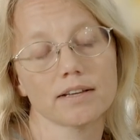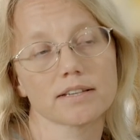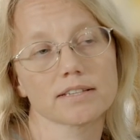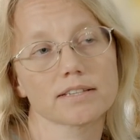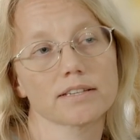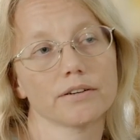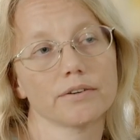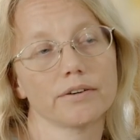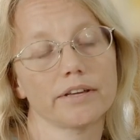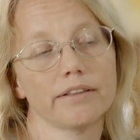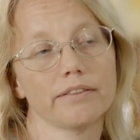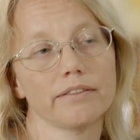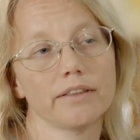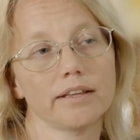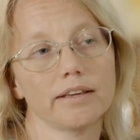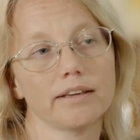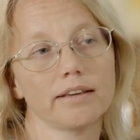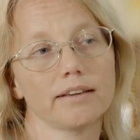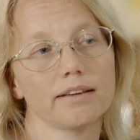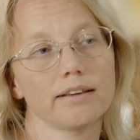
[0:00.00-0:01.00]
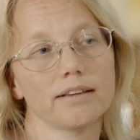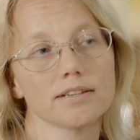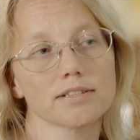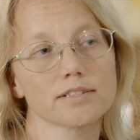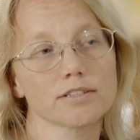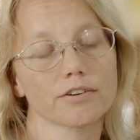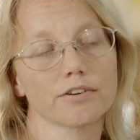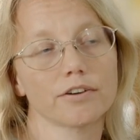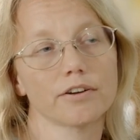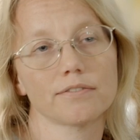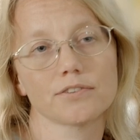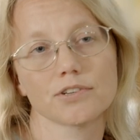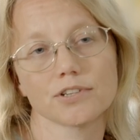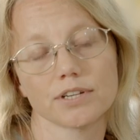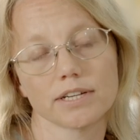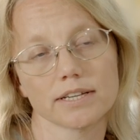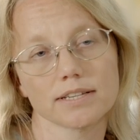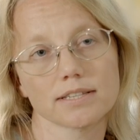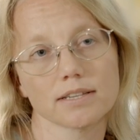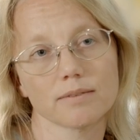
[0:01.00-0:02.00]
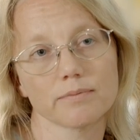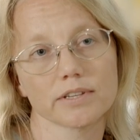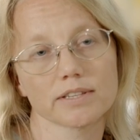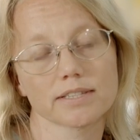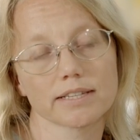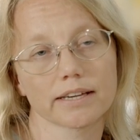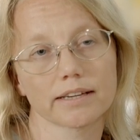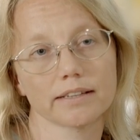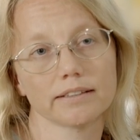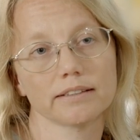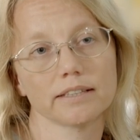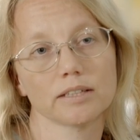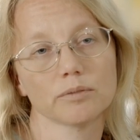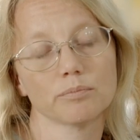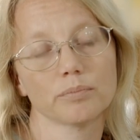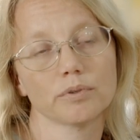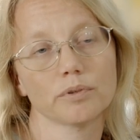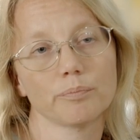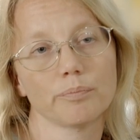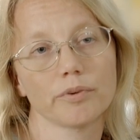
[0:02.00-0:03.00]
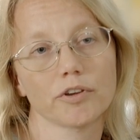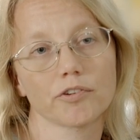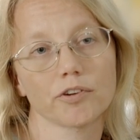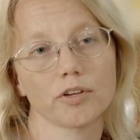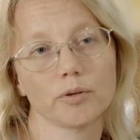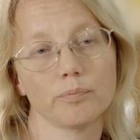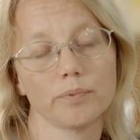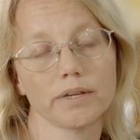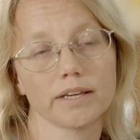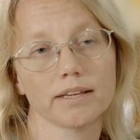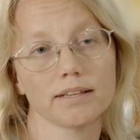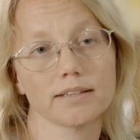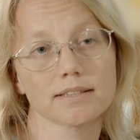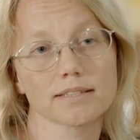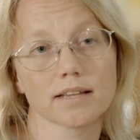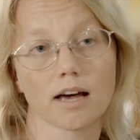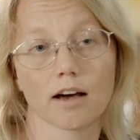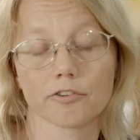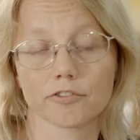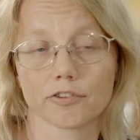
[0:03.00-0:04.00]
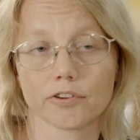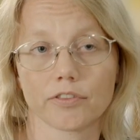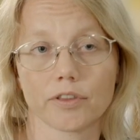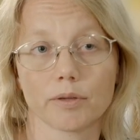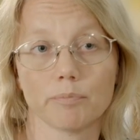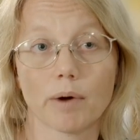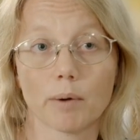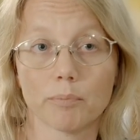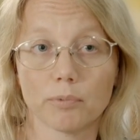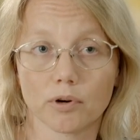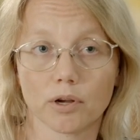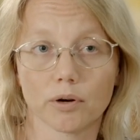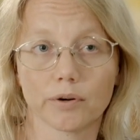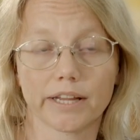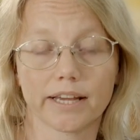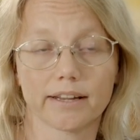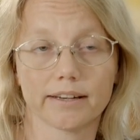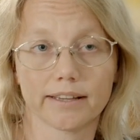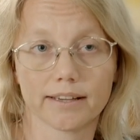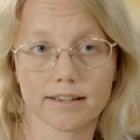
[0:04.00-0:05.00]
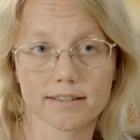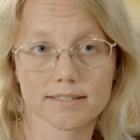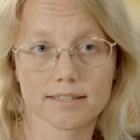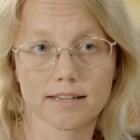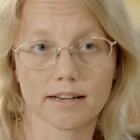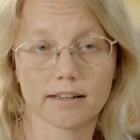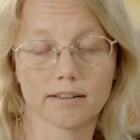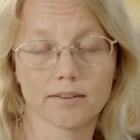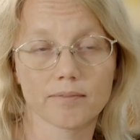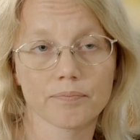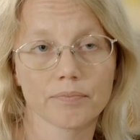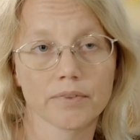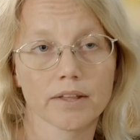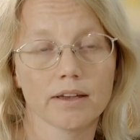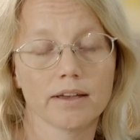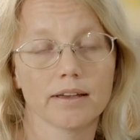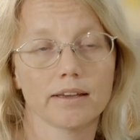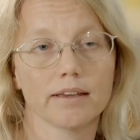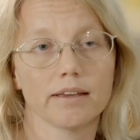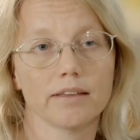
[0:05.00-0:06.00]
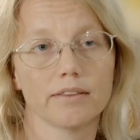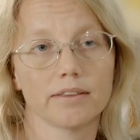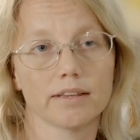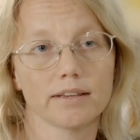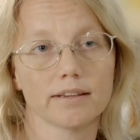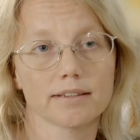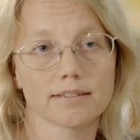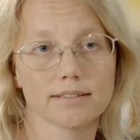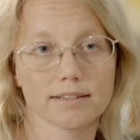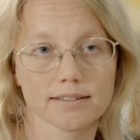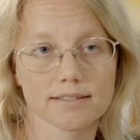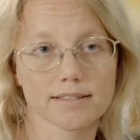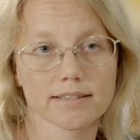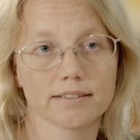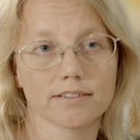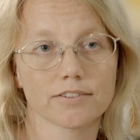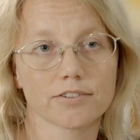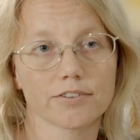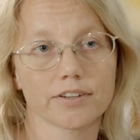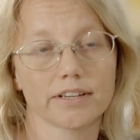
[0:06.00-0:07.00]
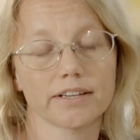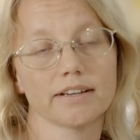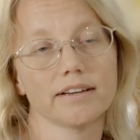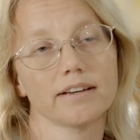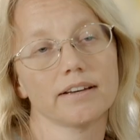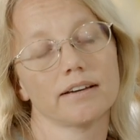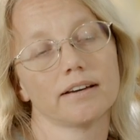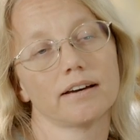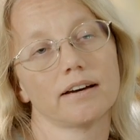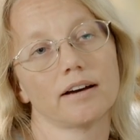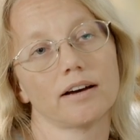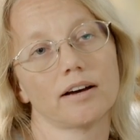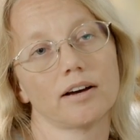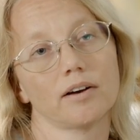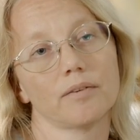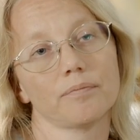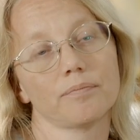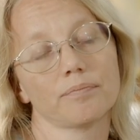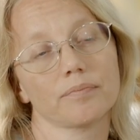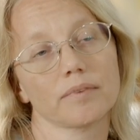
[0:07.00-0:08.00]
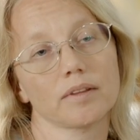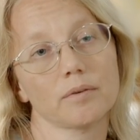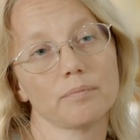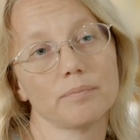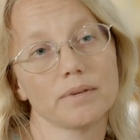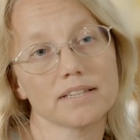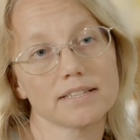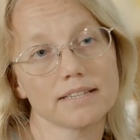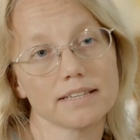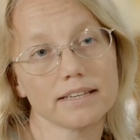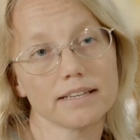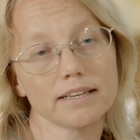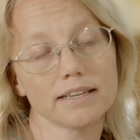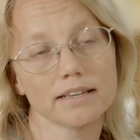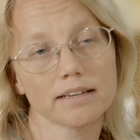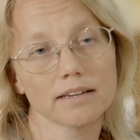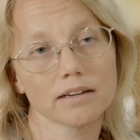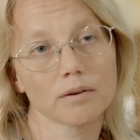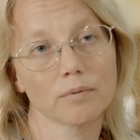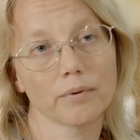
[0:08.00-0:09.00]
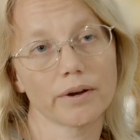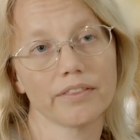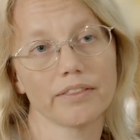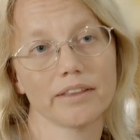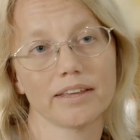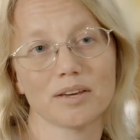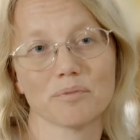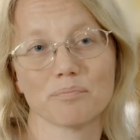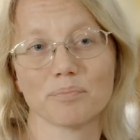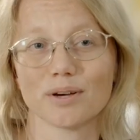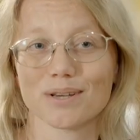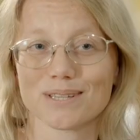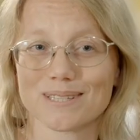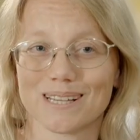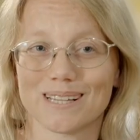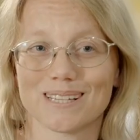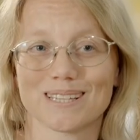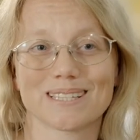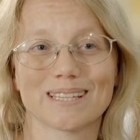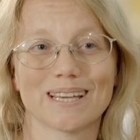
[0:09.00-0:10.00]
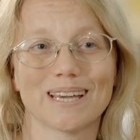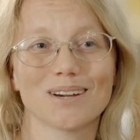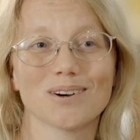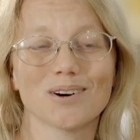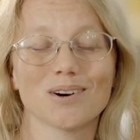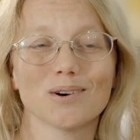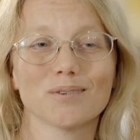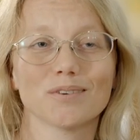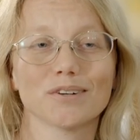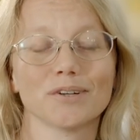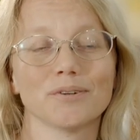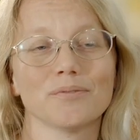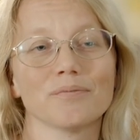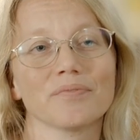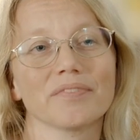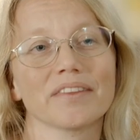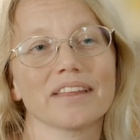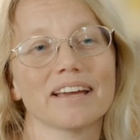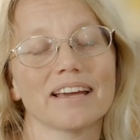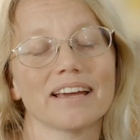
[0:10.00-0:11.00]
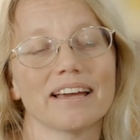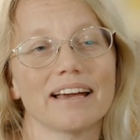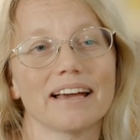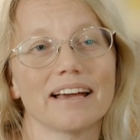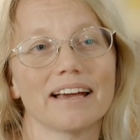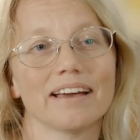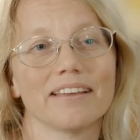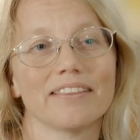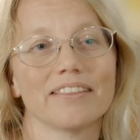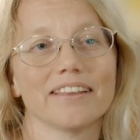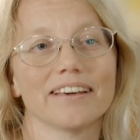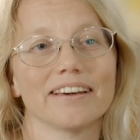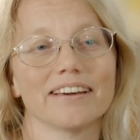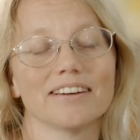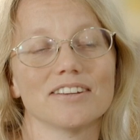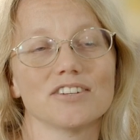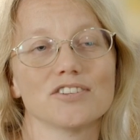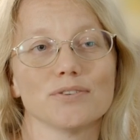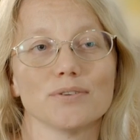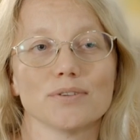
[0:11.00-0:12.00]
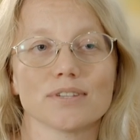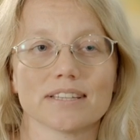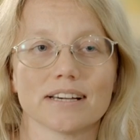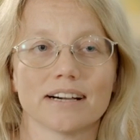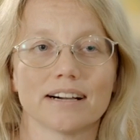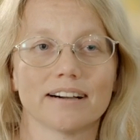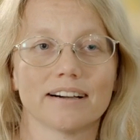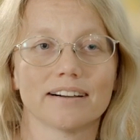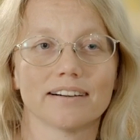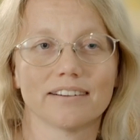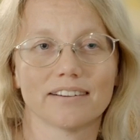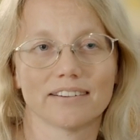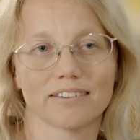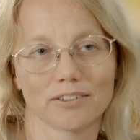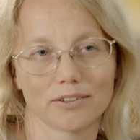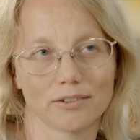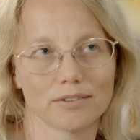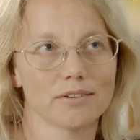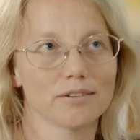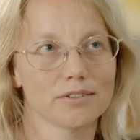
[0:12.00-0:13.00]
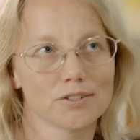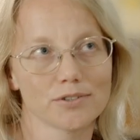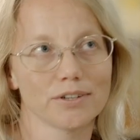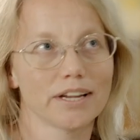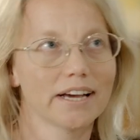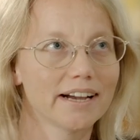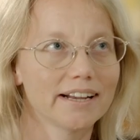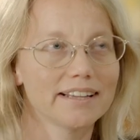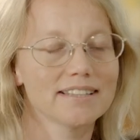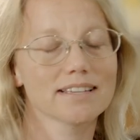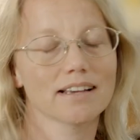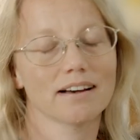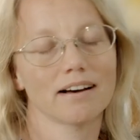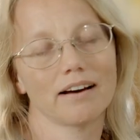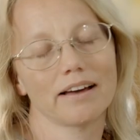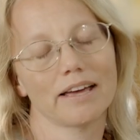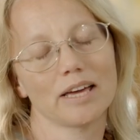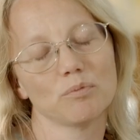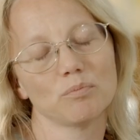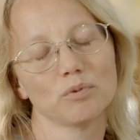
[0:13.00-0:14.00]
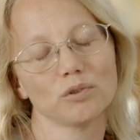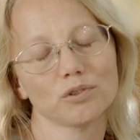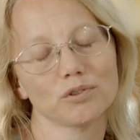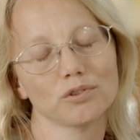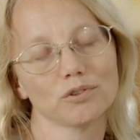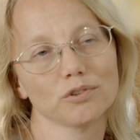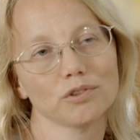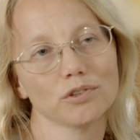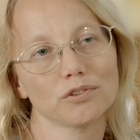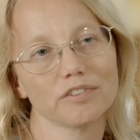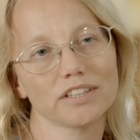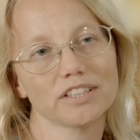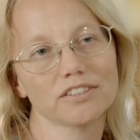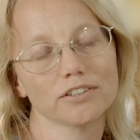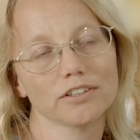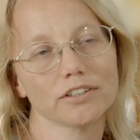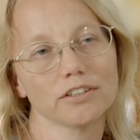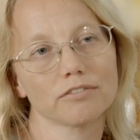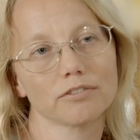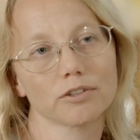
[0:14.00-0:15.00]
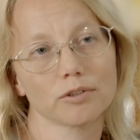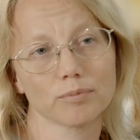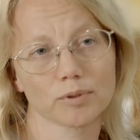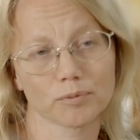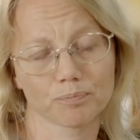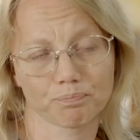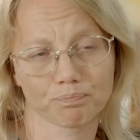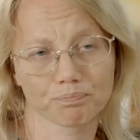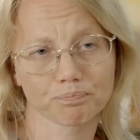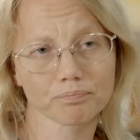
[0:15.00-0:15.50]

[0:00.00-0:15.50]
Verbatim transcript: So in the history of Judaism, the Second Temple period begins after the Babylonian exile in the 6th century um, BCE when the Persians take over and the Jews are, or, or Judahites are able to return from